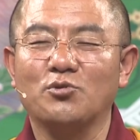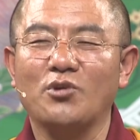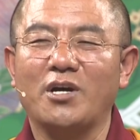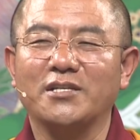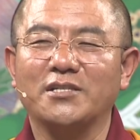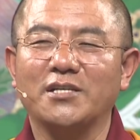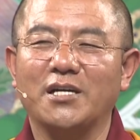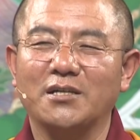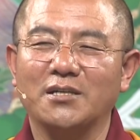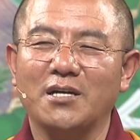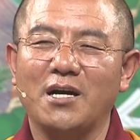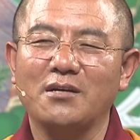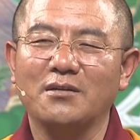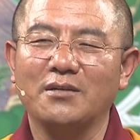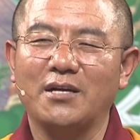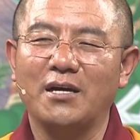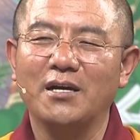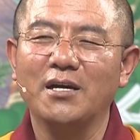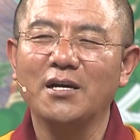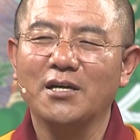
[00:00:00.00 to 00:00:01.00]
If you feel
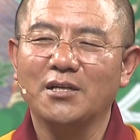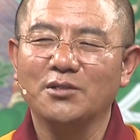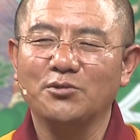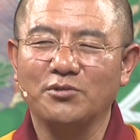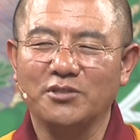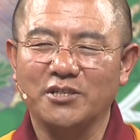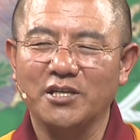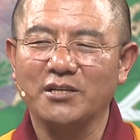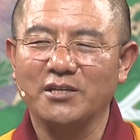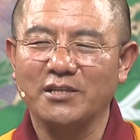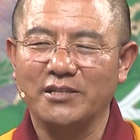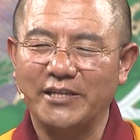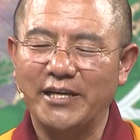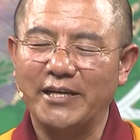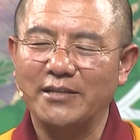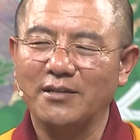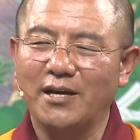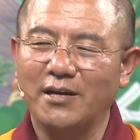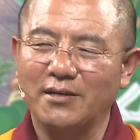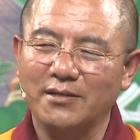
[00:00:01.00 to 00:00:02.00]
so terrible
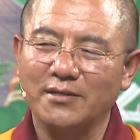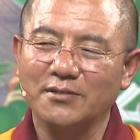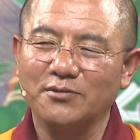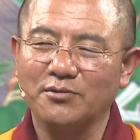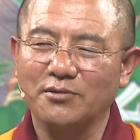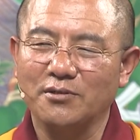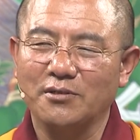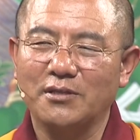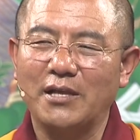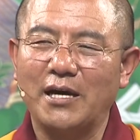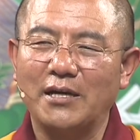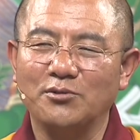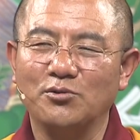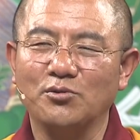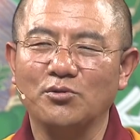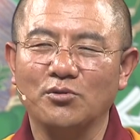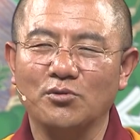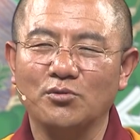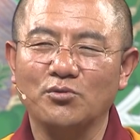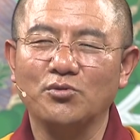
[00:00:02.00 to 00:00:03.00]
and regretful,
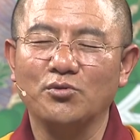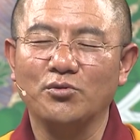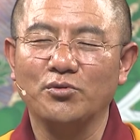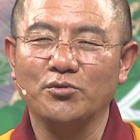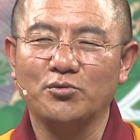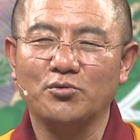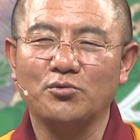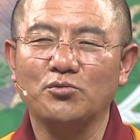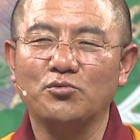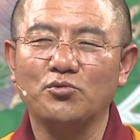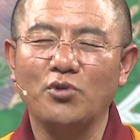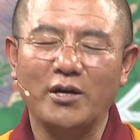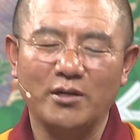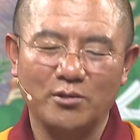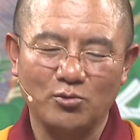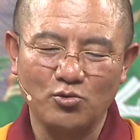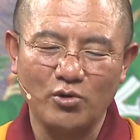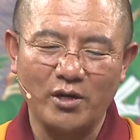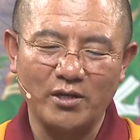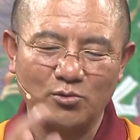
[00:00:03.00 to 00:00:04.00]
I shall
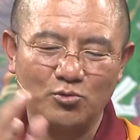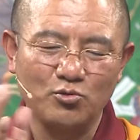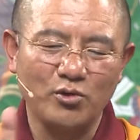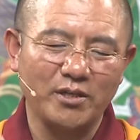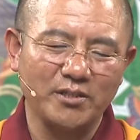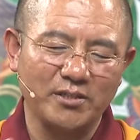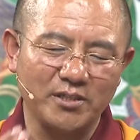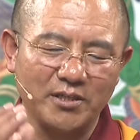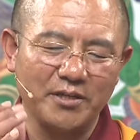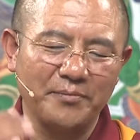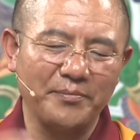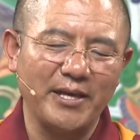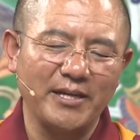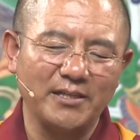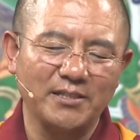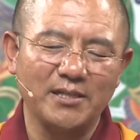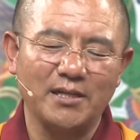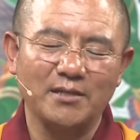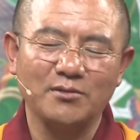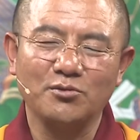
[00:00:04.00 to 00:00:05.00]
turn my face
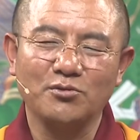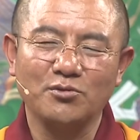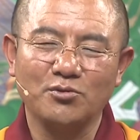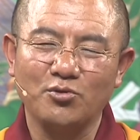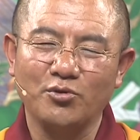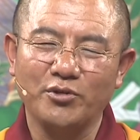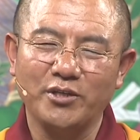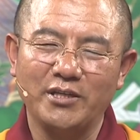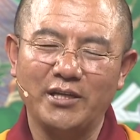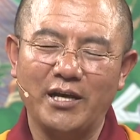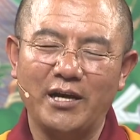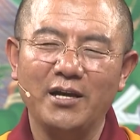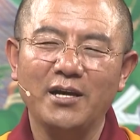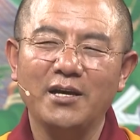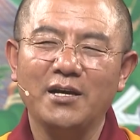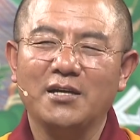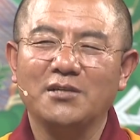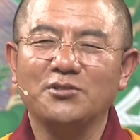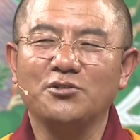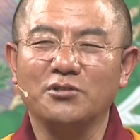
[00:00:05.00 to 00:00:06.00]
towards the Mahabodhi.
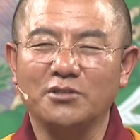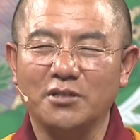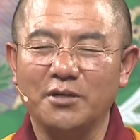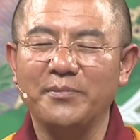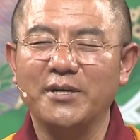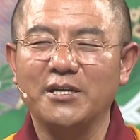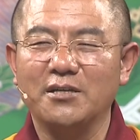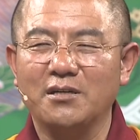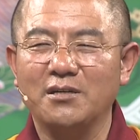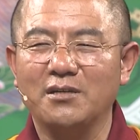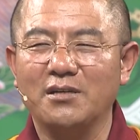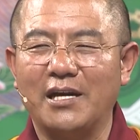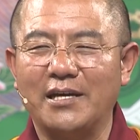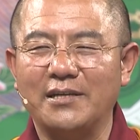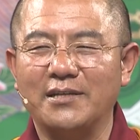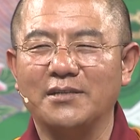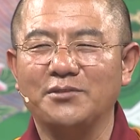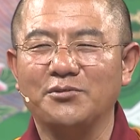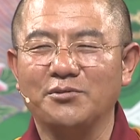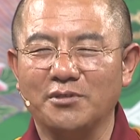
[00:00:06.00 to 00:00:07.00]

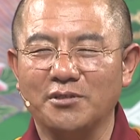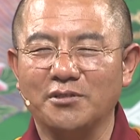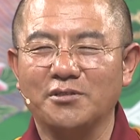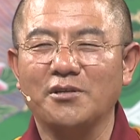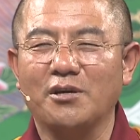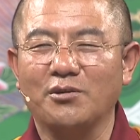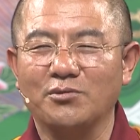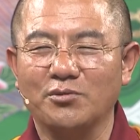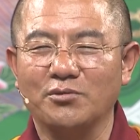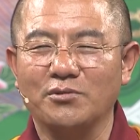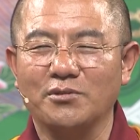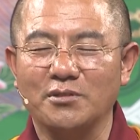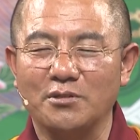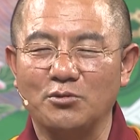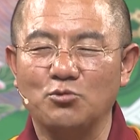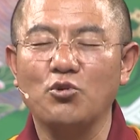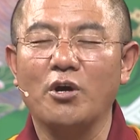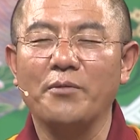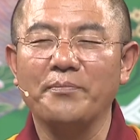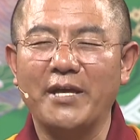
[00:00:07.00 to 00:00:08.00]
Then the
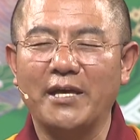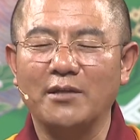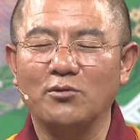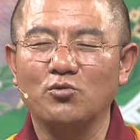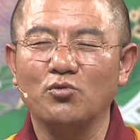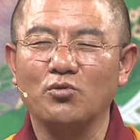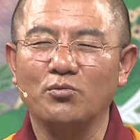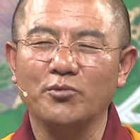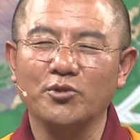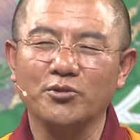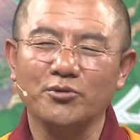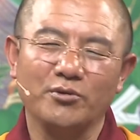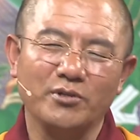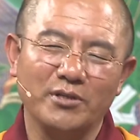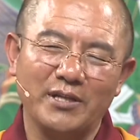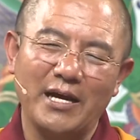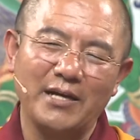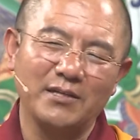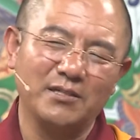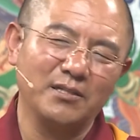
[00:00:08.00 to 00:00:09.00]
door of the shrine and
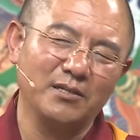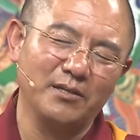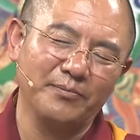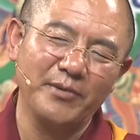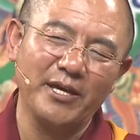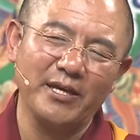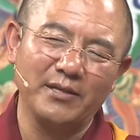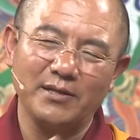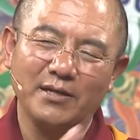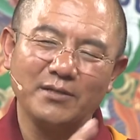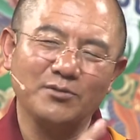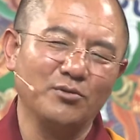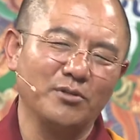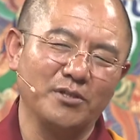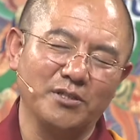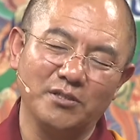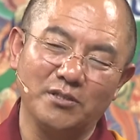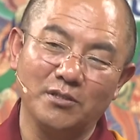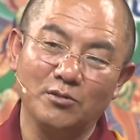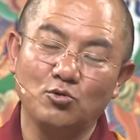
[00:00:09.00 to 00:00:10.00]
the statue
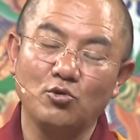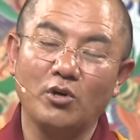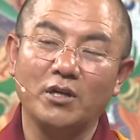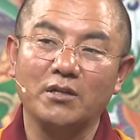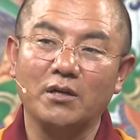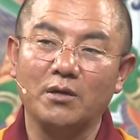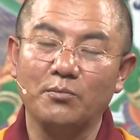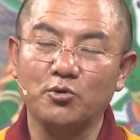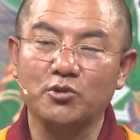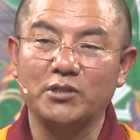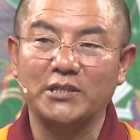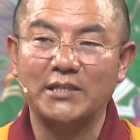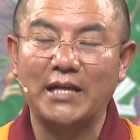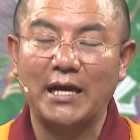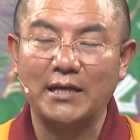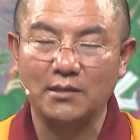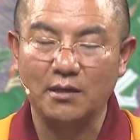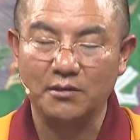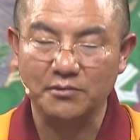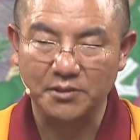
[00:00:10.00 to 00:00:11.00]
both turned
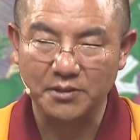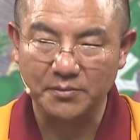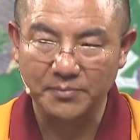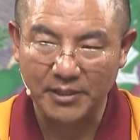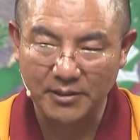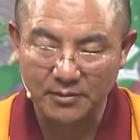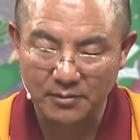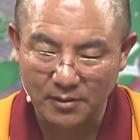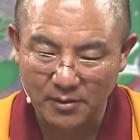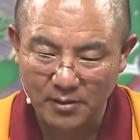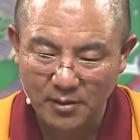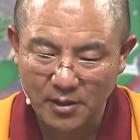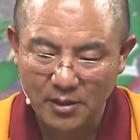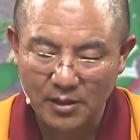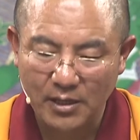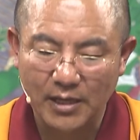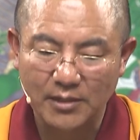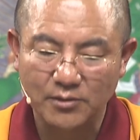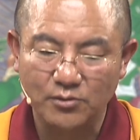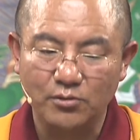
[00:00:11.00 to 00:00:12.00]
around in the face of the
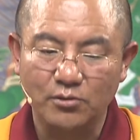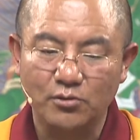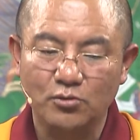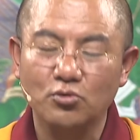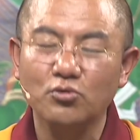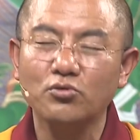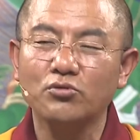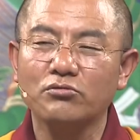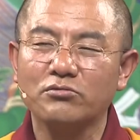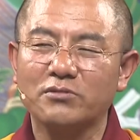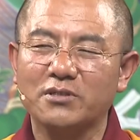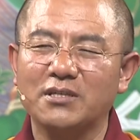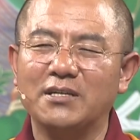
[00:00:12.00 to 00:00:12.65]
Mahabodhi.